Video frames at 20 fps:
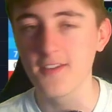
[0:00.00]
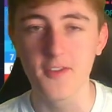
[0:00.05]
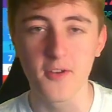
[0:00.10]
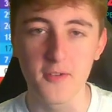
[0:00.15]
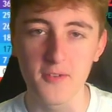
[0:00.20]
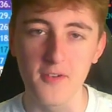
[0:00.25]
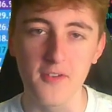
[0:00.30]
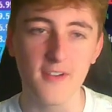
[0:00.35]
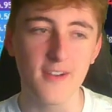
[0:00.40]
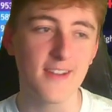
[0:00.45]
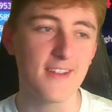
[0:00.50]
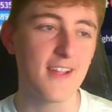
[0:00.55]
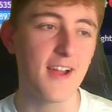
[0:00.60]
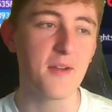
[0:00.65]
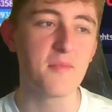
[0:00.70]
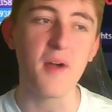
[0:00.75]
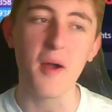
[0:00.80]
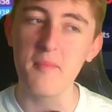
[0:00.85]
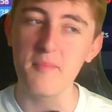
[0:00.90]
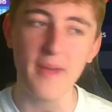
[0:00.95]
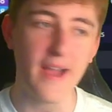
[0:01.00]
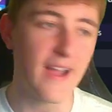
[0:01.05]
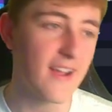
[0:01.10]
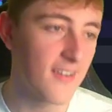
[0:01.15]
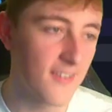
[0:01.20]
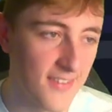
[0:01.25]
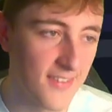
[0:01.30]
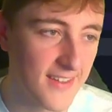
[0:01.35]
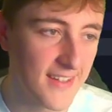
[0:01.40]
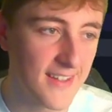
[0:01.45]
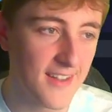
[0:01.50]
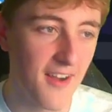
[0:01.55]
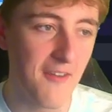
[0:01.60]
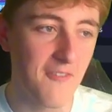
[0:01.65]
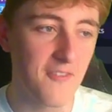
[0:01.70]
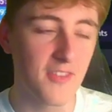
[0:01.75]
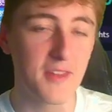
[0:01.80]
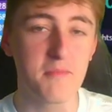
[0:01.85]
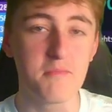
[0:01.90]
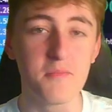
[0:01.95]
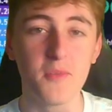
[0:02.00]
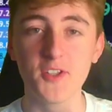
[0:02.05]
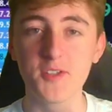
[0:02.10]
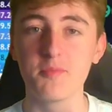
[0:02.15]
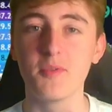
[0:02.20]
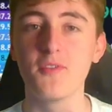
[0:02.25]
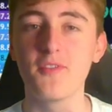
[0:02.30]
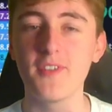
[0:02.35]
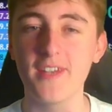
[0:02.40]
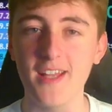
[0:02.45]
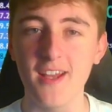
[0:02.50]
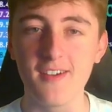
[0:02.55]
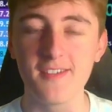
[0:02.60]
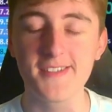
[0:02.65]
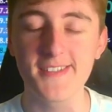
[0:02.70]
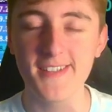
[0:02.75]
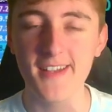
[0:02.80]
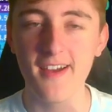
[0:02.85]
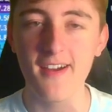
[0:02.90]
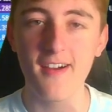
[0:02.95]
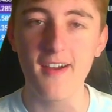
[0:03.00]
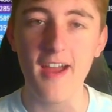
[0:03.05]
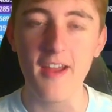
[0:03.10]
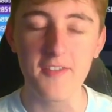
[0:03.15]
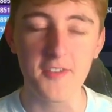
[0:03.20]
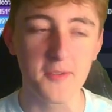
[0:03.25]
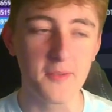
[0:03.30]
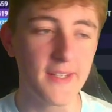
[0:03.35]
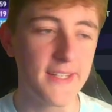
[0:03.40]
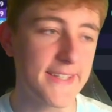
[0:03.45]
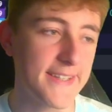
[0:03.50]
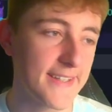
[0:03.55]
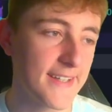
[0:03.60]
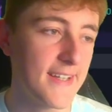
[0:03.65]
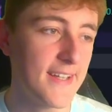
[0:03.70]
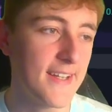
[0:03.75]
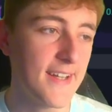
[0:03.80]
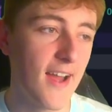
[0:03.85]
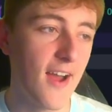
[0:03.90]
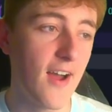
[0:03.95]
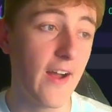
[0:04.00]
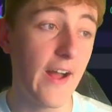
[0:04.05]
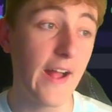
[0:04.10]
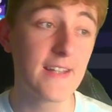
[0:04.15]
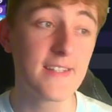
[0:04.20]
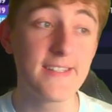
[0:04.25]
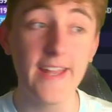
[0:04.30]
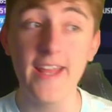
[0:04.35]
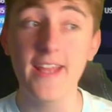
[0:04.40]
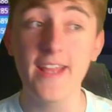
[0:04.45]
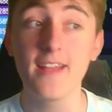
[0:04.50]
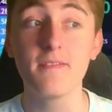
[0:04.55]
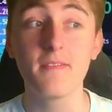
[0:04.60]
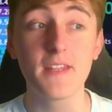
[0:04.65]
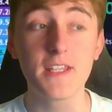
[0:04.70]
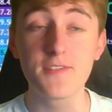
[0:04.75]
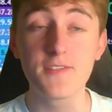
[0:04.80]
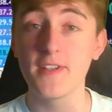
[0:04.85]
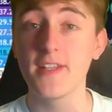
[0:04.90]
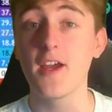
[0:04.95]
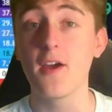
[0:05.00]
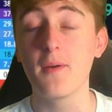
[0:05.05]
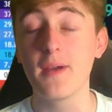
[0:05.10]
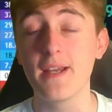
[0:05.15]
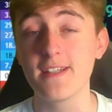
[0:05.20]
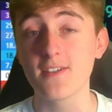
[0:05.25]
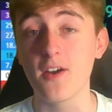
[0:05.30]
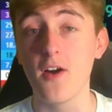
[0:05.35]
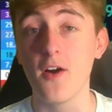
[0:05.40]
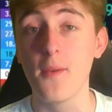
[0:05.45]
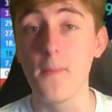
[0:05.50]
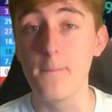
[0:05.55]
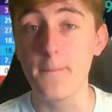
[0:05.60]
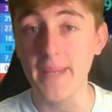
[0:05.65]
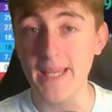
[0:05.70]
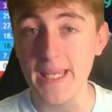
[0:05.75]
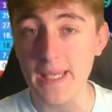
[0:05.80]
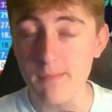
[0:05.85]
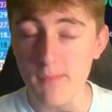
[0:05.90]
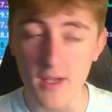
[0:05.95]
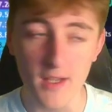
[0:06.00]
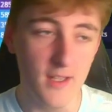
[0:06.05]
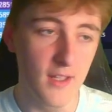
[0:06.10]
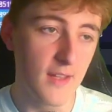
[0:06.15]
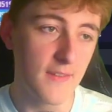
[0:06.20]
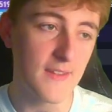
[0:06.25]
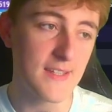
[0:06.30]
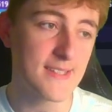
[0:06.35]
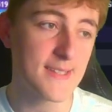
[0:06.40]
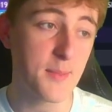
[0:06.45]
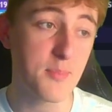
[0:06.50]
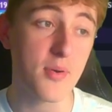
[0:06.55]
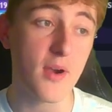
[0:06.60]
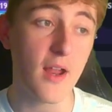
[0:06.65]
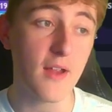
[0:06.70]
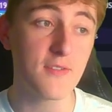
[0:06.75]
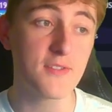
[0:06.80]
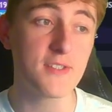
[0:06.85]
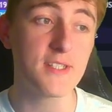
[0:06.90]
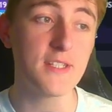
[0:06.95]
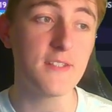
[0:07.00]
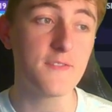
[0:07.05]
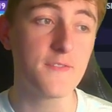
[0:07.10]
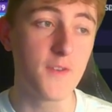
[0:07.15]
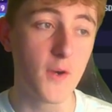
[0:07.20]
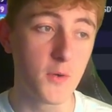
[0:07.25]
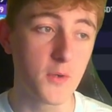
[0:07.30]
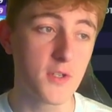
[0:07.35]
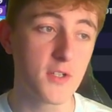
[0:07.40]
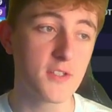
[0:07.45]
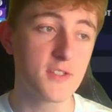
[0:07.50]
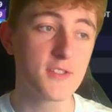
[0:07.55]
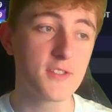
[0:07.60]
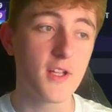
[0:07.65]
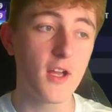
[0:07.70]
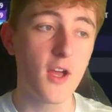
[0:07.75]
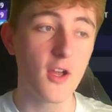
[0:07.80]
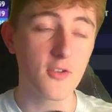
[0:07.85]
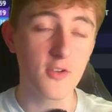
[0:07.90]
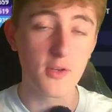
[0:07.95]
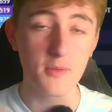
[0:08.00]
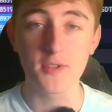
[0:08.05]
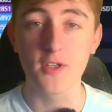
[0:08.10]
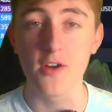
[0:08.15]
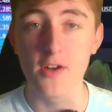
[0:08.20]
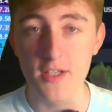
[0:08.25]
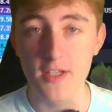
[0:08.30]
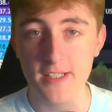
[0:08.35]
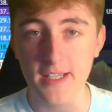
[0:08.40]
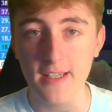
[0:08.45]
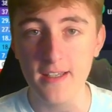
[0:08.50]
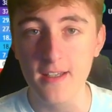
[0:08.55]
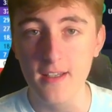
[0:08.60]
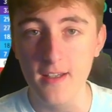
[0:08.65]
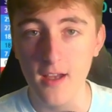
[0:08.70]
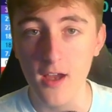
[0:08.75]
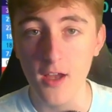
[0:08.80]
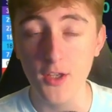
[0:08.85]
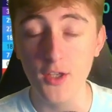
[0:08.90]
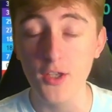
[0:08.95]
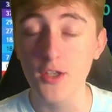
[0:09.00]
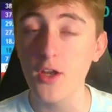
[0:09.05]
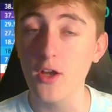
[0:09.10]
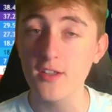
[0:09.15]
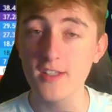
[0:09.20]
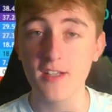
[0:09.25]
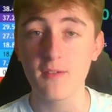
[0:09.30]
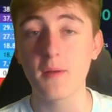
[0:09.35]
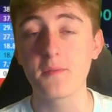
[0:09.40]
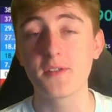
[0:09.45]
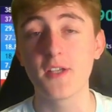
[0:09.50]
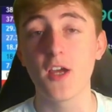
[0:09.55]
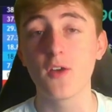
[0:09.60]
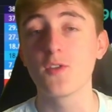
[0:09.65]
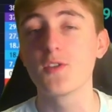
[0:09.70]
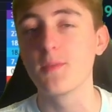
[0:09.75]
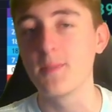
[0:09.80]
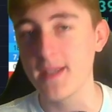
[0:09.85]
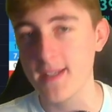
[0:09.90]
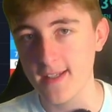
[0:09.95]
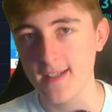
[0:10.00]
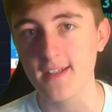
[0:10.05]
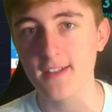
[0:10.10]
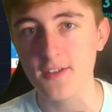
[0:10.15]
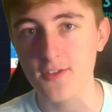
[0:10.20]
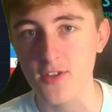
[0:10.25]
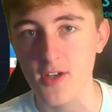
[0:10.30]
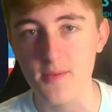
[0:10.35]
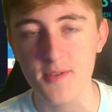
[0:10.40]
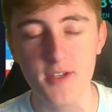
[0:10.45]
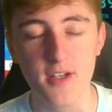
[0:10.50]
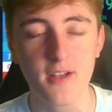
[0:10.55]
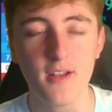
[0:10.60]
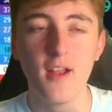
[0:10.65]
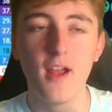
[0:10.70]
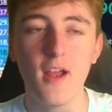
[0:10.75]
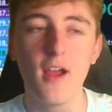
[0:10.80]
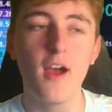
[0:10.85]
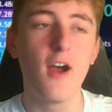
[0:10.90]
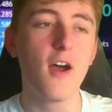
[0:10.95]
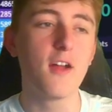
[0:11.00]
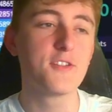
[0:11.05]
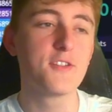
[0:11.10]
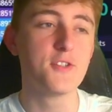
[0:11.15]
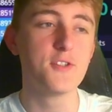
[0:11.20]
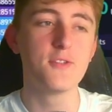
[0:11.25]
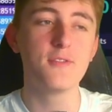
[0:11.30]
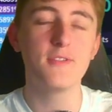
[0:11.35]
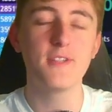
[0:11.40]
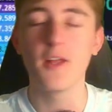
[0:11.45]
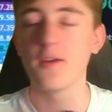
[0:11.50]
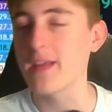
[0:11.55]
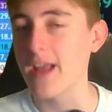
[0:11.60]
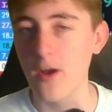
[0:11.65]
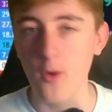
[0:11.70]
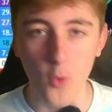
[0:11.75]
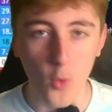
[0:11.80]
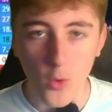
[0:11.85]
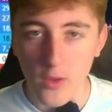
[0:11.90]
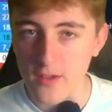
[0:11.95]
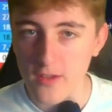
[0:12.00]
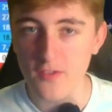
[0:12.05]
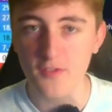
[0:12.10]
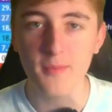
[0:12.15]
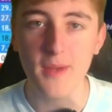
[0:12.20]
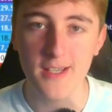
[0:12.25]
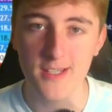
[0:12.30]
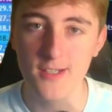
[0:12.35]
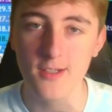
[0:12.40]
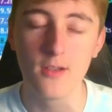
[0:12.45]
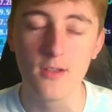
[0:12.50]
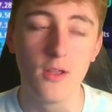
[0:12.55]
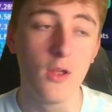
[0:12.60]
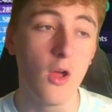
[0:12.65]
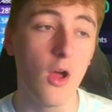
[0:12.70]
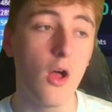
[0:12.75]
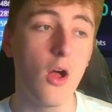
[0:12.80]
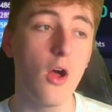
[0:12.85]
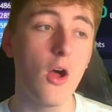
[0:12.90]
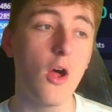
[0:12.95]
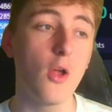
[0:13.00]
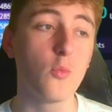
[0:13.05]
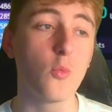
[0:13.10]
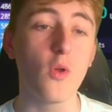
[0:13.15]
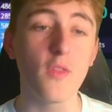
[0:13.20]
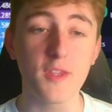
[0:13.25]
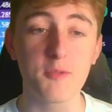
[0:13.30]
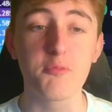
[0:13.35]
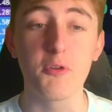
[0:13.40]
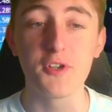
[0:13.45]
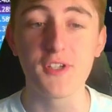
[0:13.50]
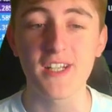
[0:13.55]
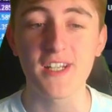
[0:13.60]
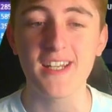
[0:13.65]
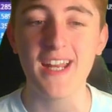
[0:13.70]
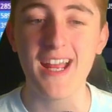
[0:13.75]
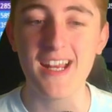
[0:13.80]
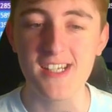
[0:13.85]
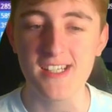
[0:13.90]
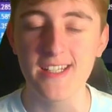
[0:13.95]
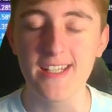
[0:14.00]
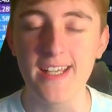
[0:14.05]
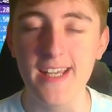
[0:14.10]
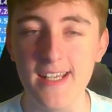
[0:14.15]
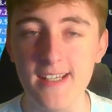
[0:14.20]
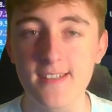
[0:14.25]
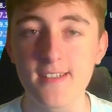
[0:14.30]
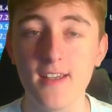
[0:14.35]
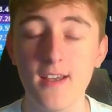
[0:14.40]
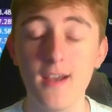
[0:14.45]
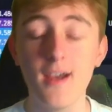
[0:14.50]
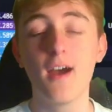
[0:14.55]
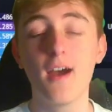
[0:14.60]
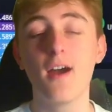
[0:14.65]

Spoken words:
Don't worry, I'm back on the multiple videos every week. And today this video is on Beam. This is a privacy-focused cryptocurrency. You can go to their website, which will be in the description, to get all the information on what this project actually is.